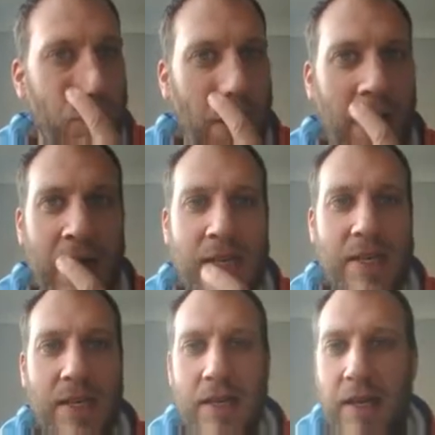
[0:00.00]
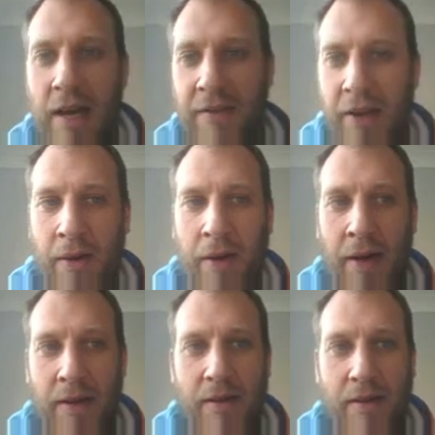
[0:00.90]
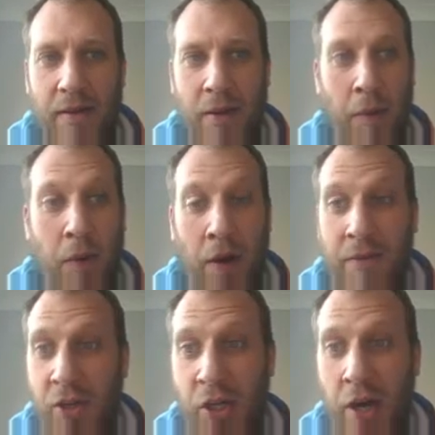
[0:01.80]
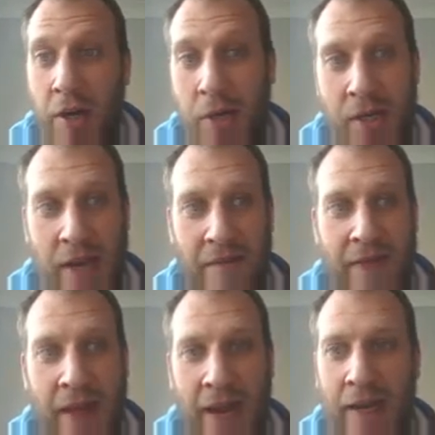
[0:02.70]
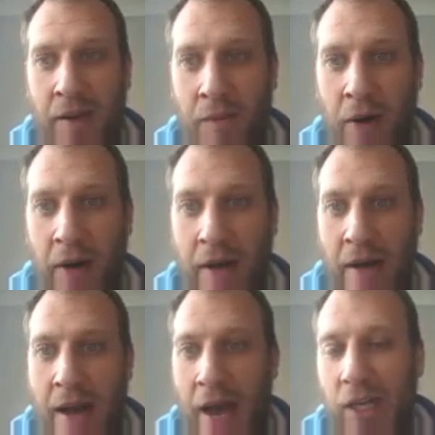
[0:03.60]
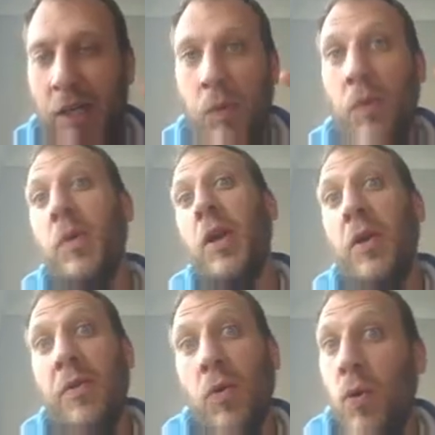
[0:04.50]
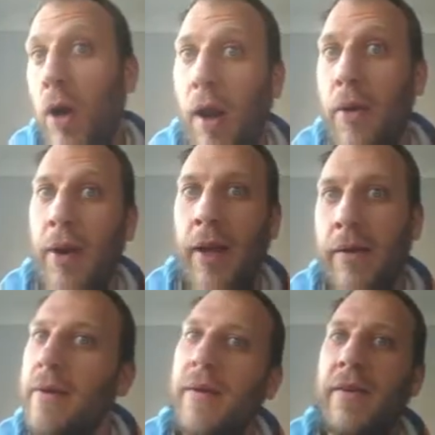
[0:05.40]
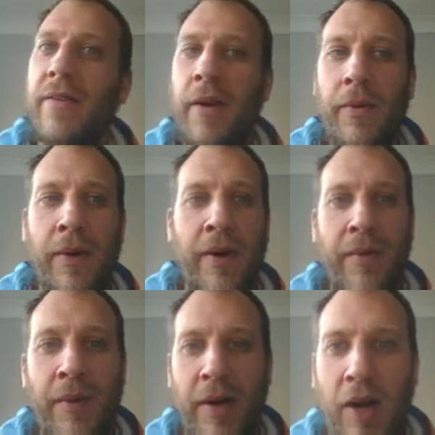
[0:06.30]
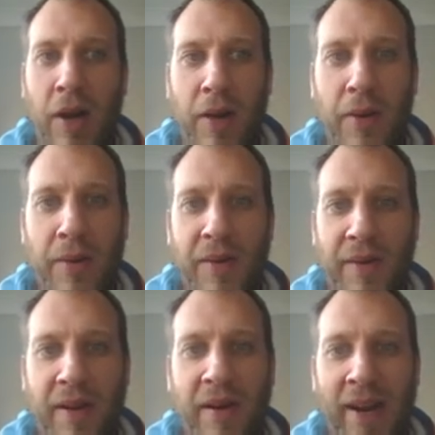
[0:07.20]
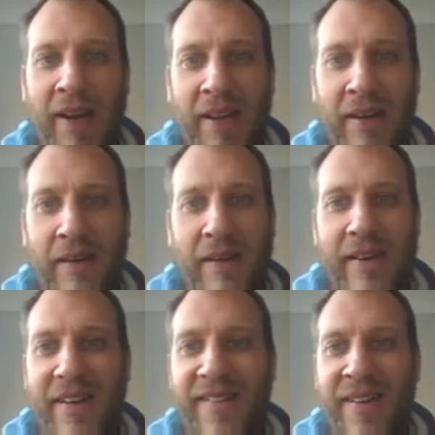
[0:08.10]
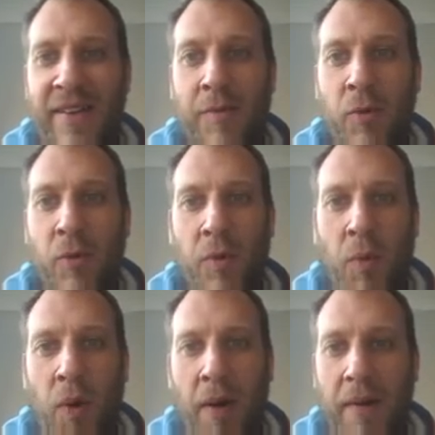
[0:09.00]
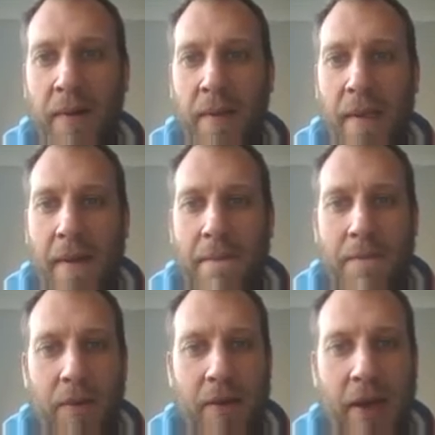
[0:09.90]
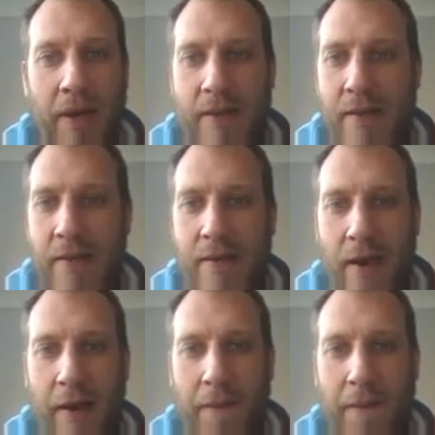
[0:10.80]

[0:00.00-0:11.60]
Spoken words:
let's have a go at doing what I've just shown you, which is having the alien, where actually what we're going to do is called cloning. So we're going to clone our alien, so there's more than one. Okay, so